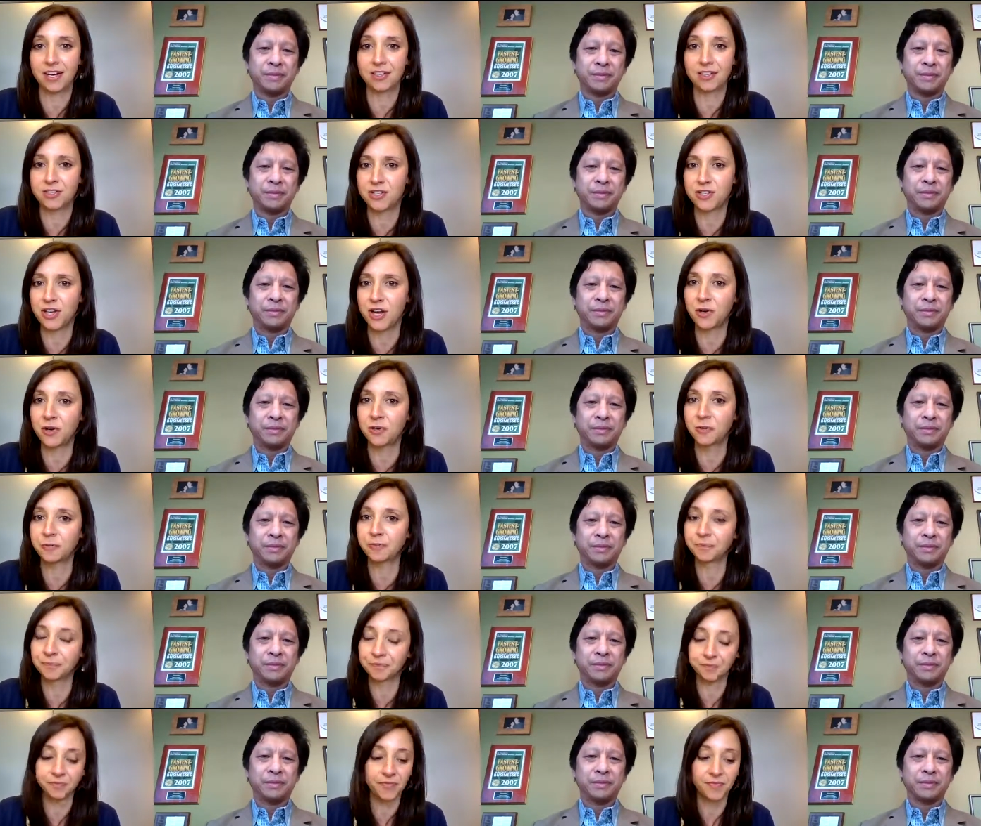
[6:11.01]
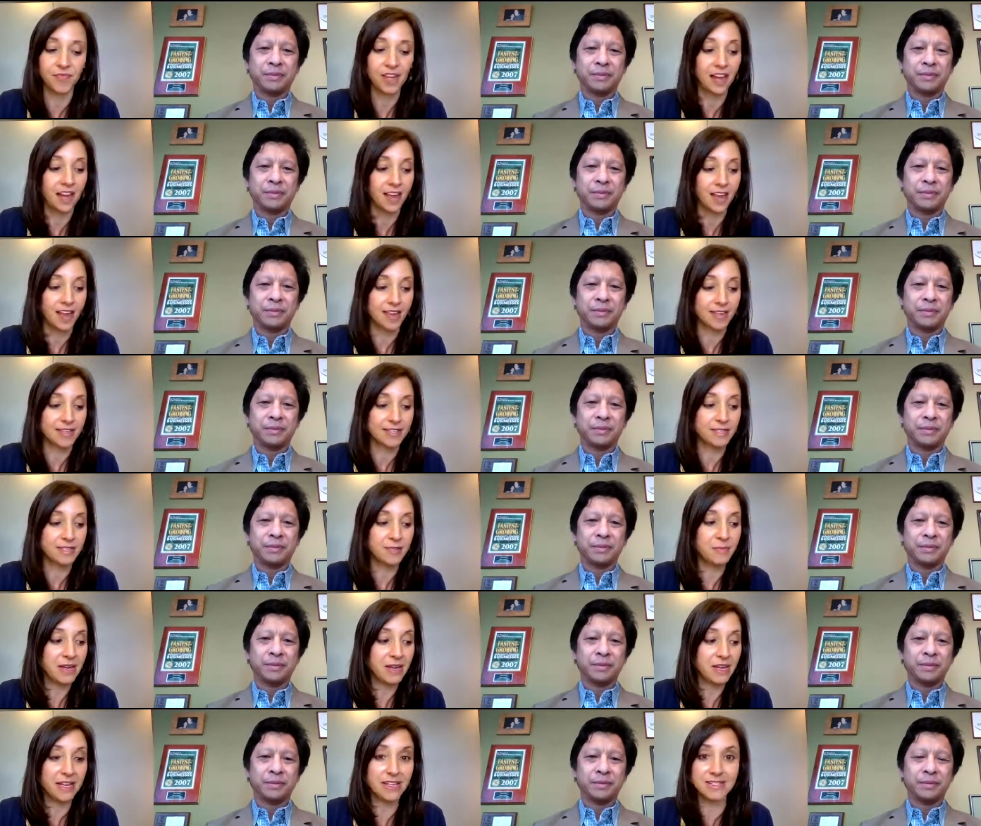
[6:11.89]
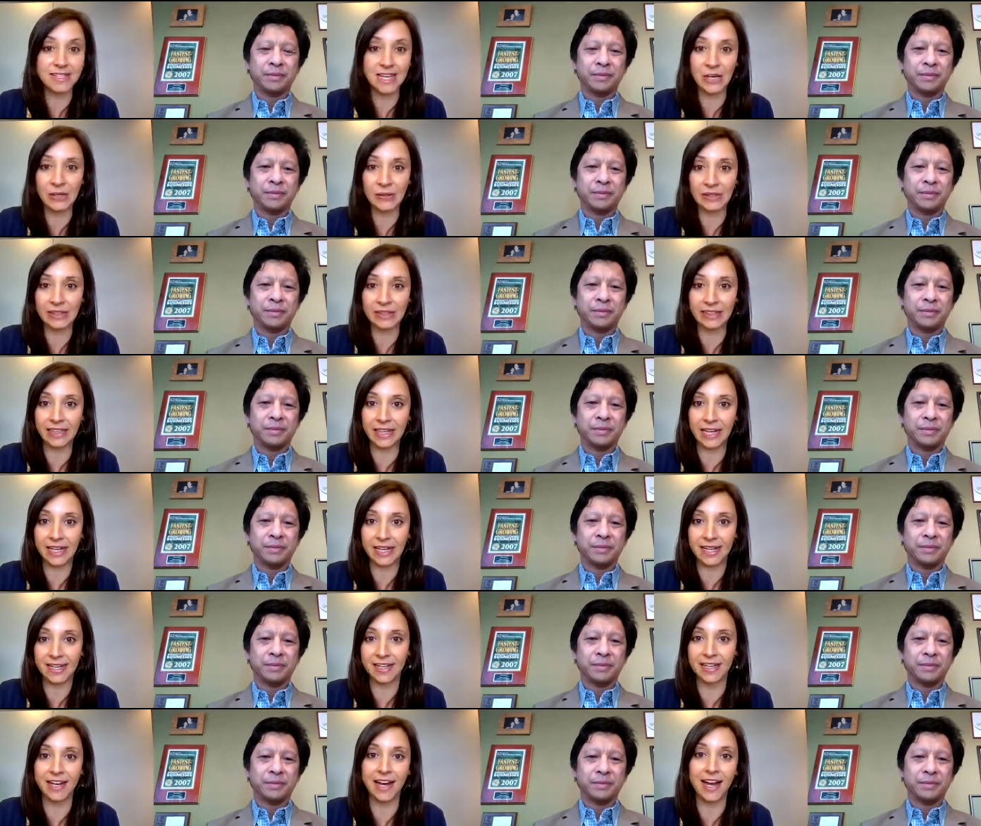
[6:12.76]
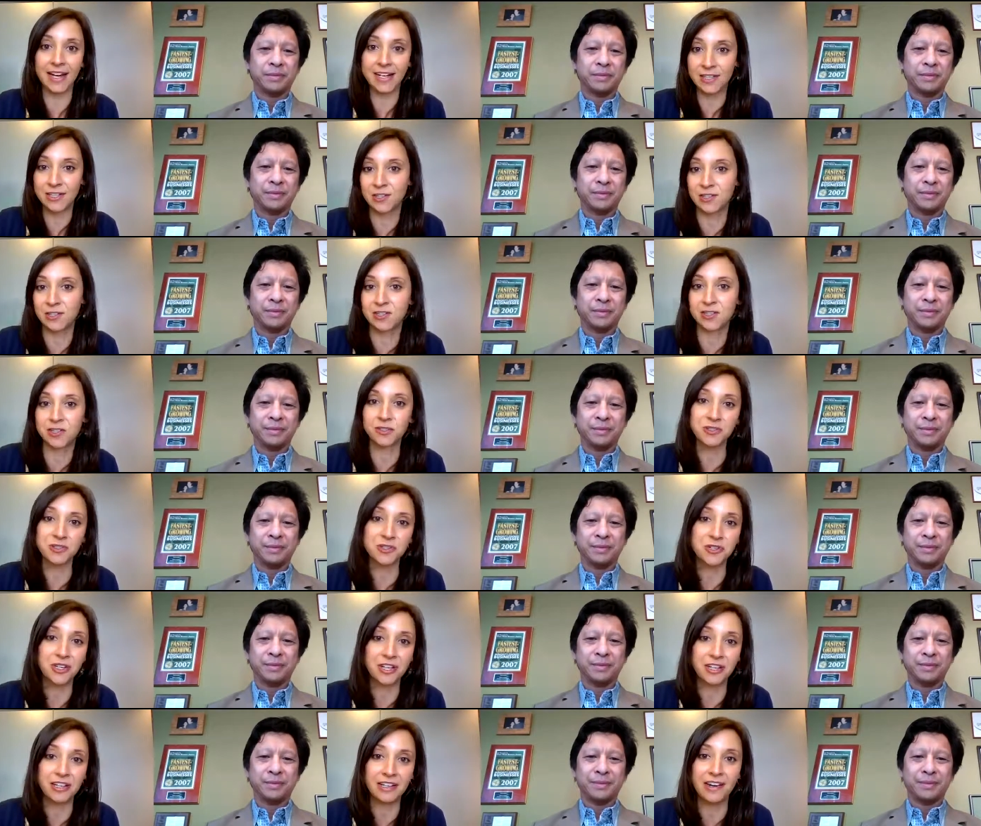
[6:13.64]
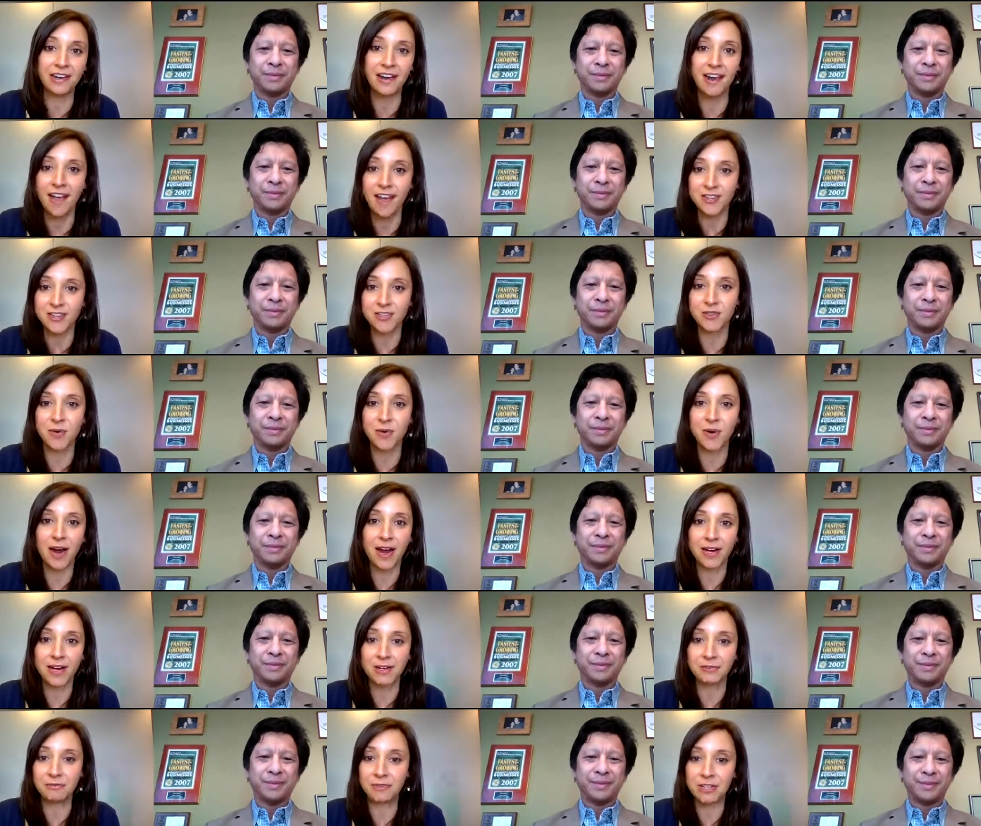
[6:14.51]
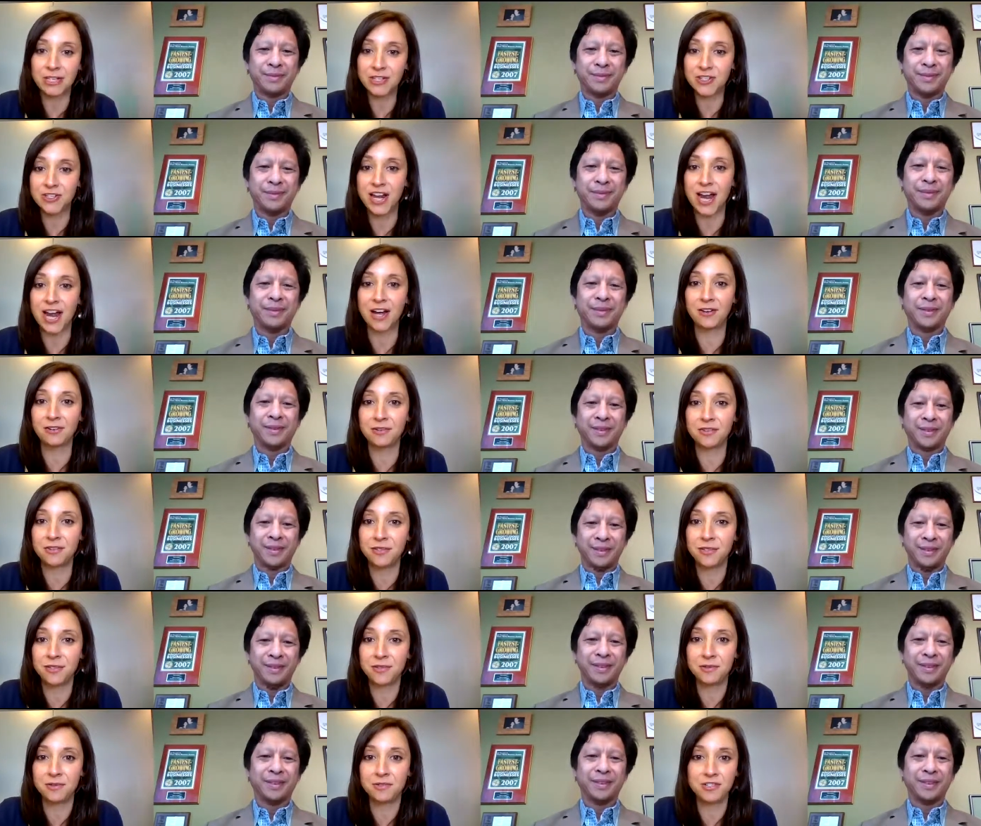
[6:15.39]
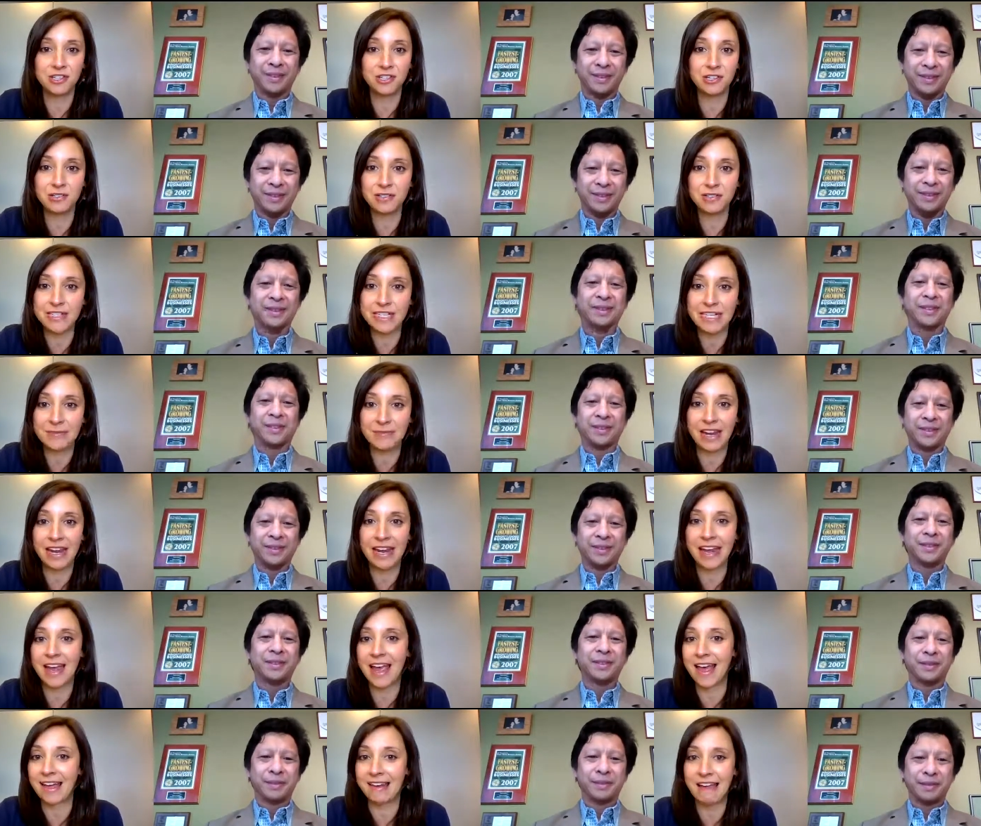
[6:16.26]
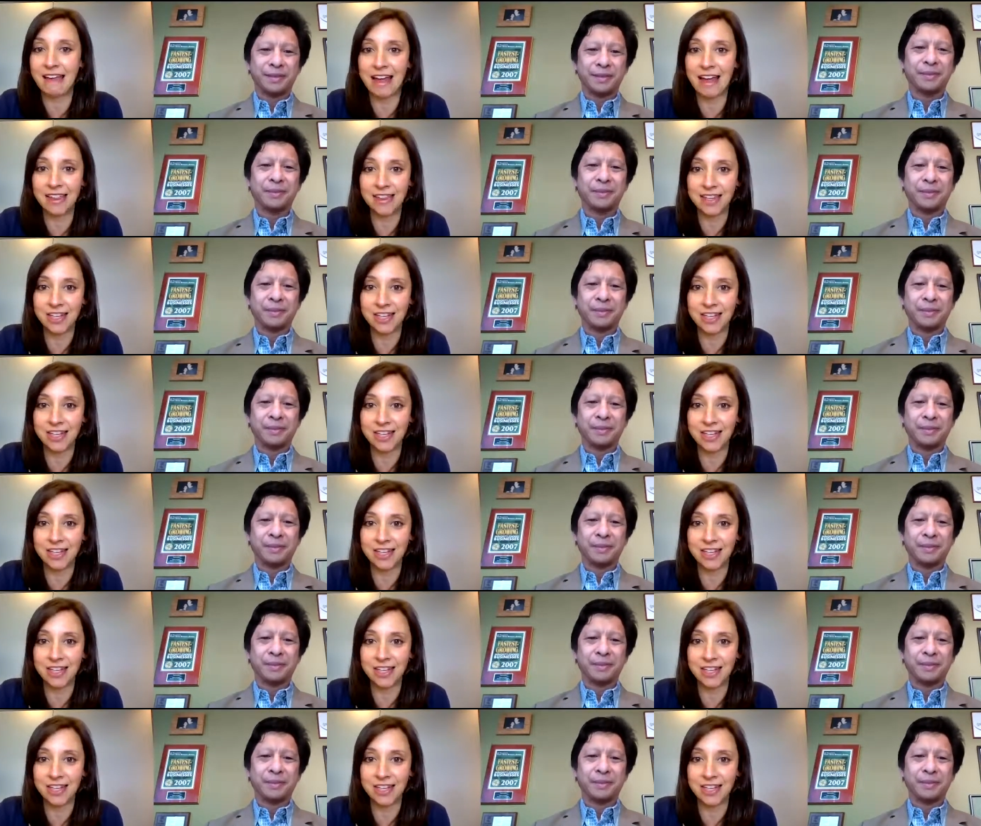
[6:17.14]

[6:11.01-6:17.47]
Speaker 1: So to me it sounded like an ideal solution so i reached out to geoteaming and had the